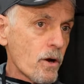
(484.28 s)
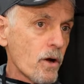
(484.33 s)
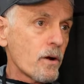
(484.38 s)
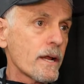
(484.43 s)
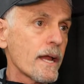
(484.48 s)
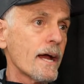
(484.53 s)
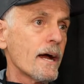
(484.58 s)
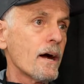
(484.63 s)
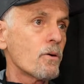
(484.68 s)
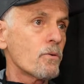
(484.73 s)

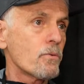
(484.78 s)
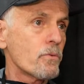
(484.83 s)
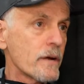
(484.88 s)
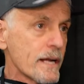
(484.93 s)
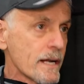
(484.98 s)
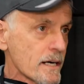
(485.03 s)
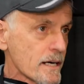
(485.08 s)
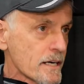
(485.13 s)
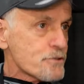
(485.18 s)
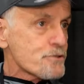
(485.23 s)
Rogel
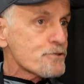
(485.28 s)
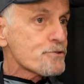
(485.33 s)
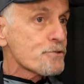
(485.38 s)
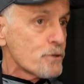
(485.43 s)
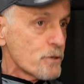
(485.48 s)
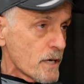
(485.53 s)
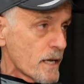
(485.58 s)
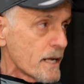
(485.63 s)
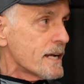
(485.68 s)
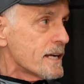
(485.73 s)
really,
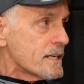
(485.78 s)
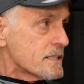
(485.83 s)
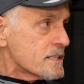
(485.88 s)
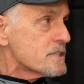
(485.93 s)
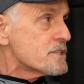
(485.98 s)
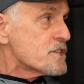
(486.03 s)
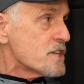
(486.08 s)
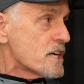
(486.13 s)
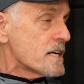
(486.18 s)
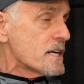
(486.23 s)
truly is
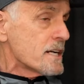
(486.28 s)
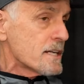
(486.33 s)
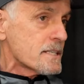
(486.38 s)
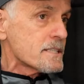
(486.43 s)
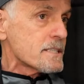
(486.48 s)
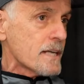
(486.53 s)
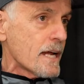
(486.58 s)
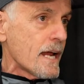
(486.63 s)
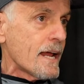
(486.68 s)
a genius.